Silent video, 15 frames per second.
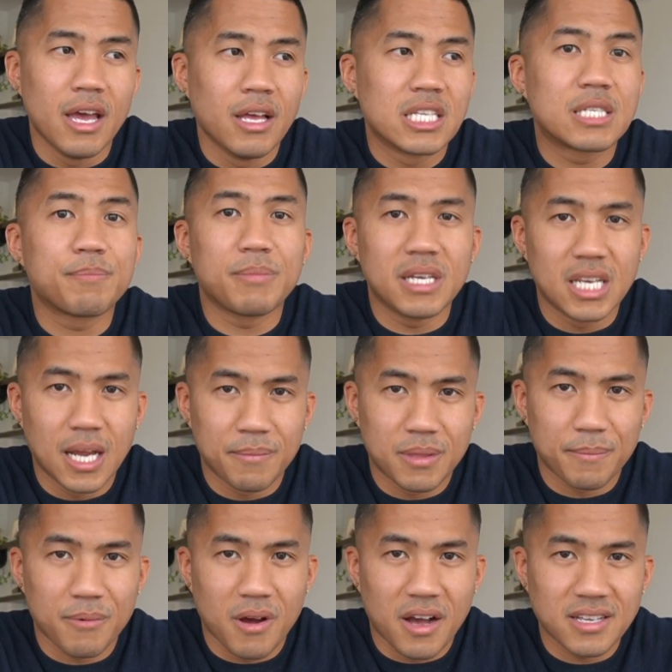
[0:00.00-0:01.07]
speed up the
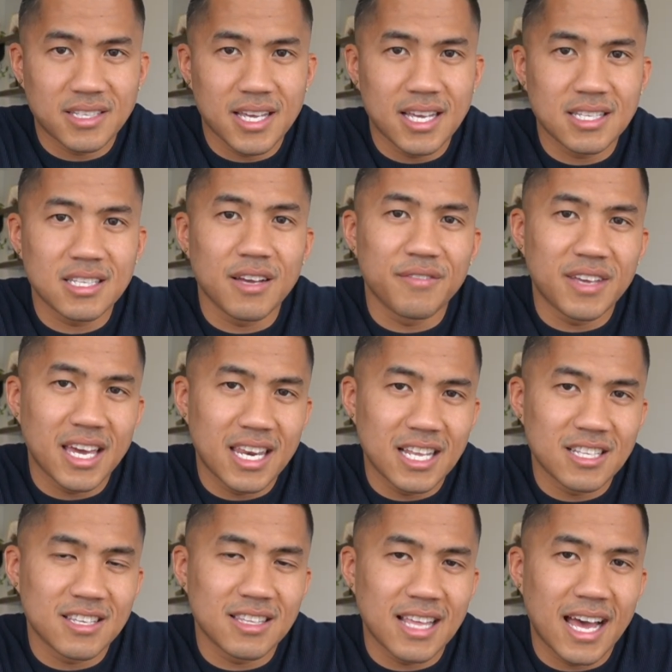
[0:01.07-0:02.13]
process of getting
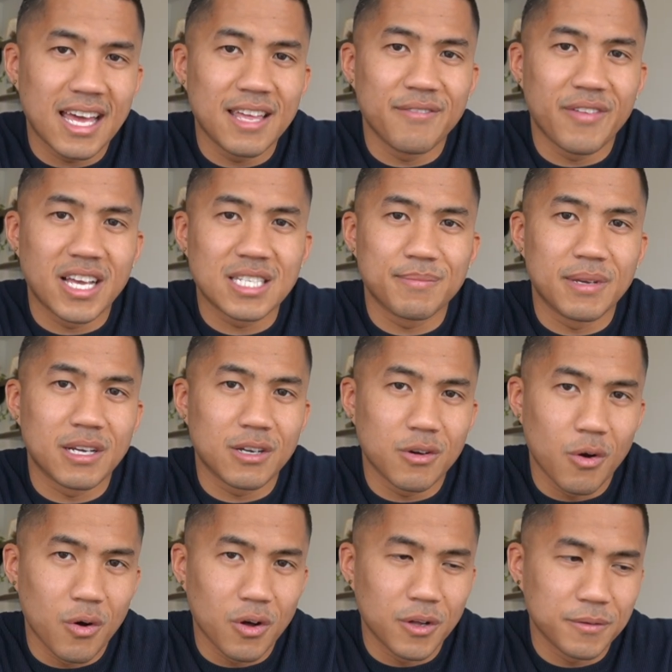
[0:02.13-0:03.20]
to that investment
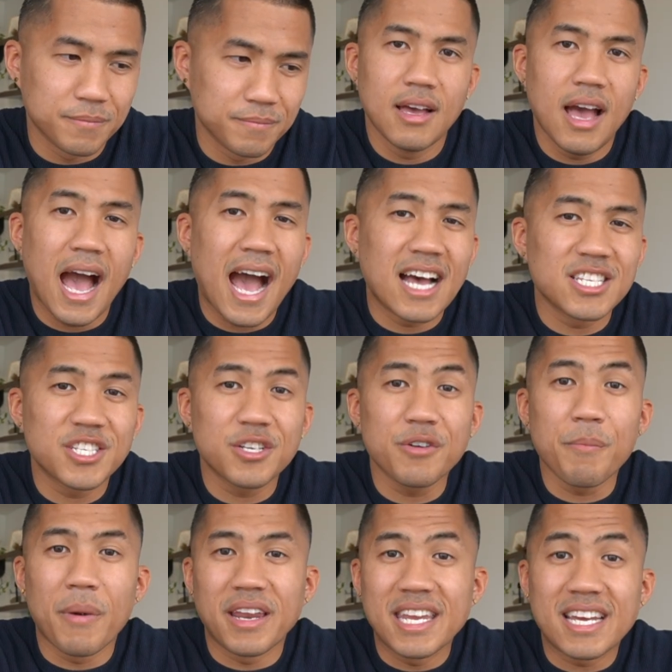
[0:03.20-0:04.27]
goal. As your
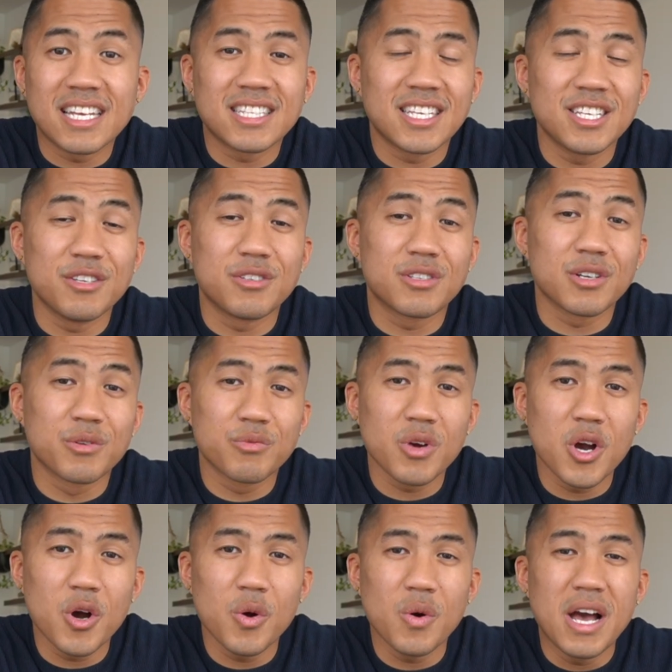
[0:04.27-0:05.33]
money continues to
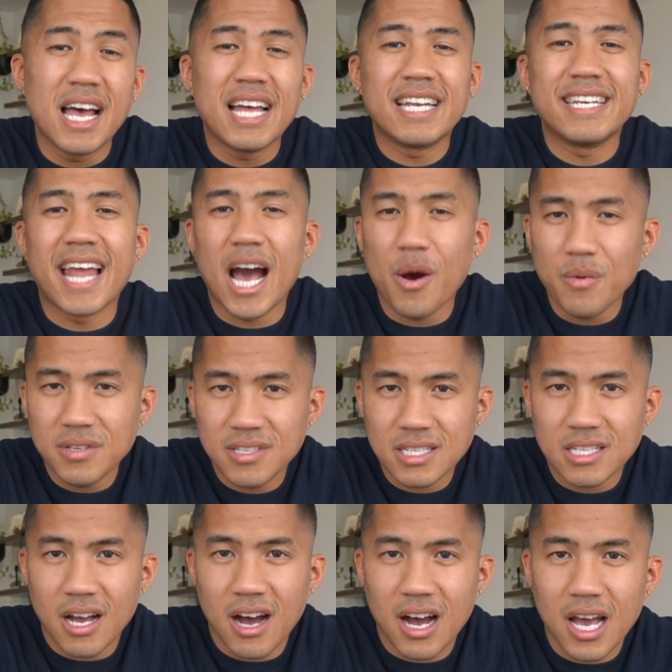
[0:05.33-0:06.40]
grow, now is the
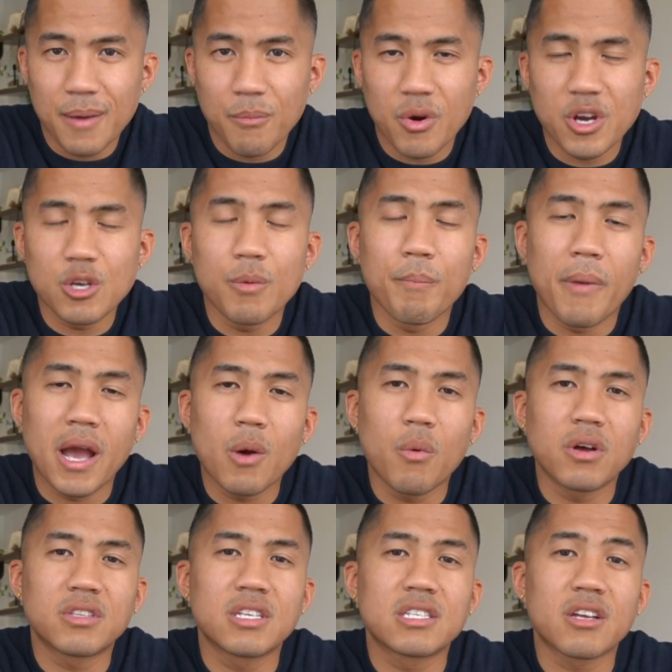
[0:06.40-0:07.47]
time where you might
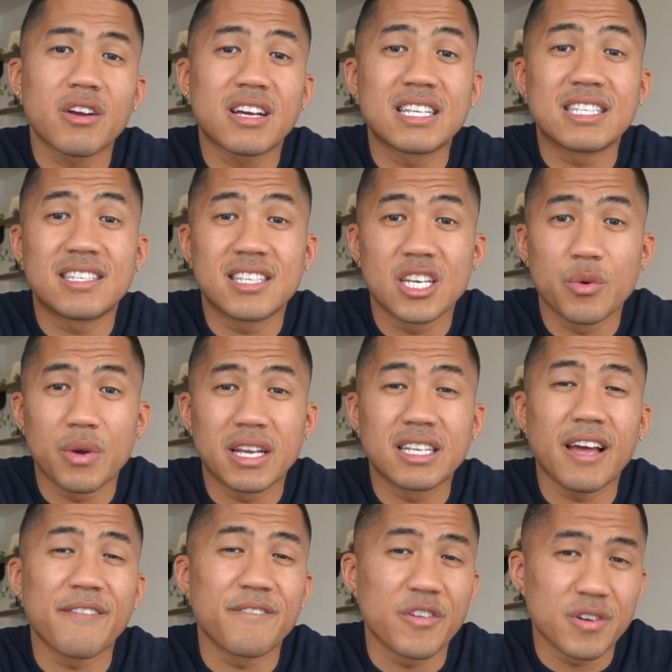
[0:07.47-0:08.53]
want to start considering
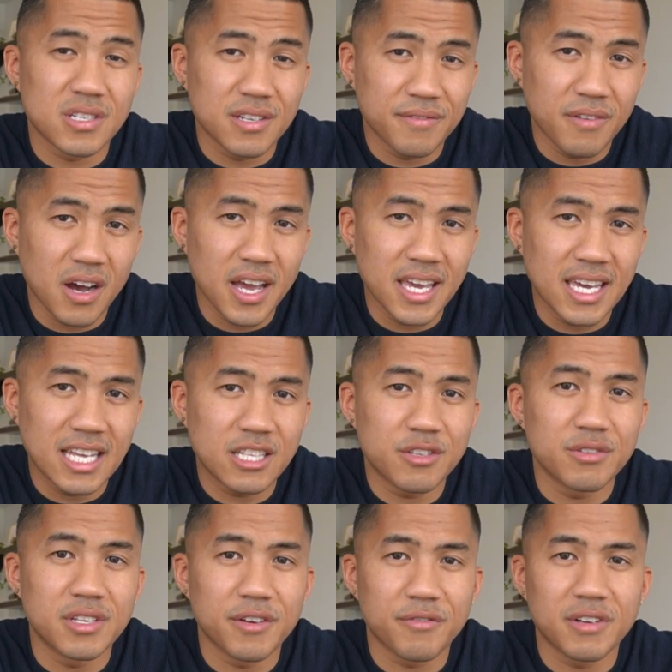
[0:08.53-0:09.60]
diversifying into
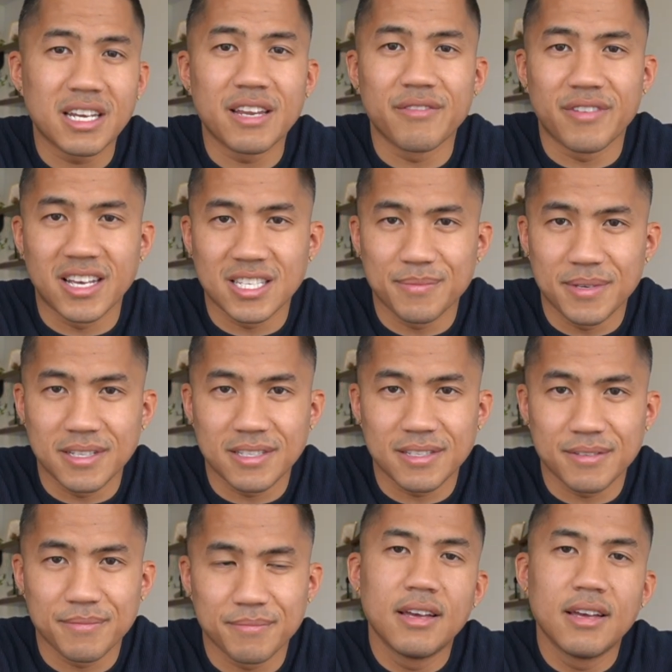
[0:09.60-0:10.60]
different investments.